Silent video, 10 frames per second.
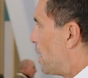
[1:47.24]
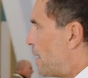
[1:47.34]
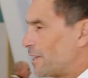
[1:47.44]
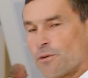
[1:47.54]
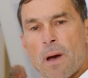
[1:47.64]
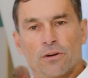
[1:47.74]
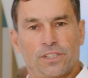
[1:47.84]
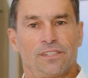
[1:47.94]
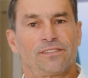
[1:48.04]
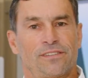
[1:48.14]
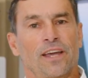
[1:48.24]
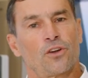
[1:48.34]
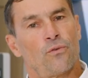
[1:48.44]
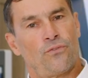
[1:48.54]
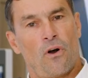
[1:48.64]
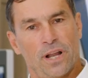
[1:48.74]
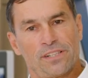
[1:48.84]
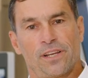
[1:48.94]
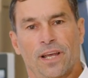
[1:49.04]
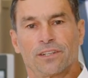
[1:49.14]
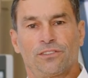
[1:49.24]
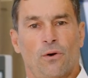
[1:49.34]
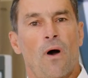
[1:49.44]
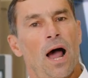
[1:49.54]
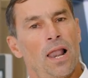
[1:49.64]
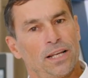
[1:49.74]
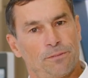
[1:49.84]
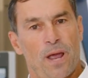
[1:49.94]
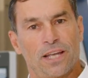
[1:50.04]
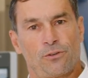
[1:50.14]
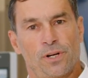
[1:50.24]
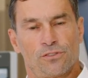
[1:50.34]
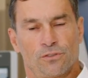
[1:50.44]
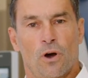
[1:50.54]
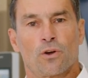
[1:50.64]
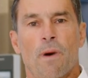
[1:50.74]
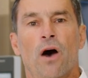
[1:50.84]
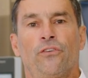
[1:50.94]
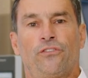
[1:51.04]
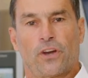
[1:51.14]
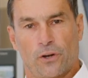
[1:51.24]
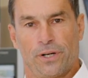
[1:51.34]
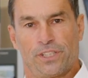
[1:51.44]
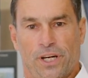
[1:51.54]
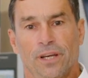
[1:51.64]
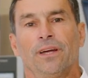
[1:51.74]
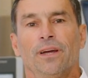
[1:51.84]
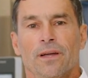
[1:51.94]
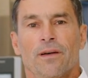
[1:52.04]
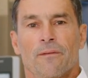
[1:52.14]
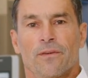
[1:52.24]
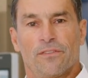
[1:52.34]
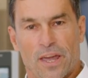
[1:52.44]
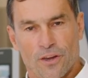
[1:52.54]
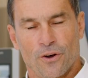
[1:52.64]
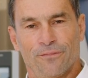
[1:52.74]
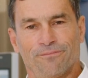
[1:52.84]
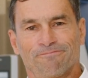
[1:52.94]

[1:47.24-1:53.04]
That's about it. Thank you for listening. So I'll let Beatrice to talk about the security. Thank you.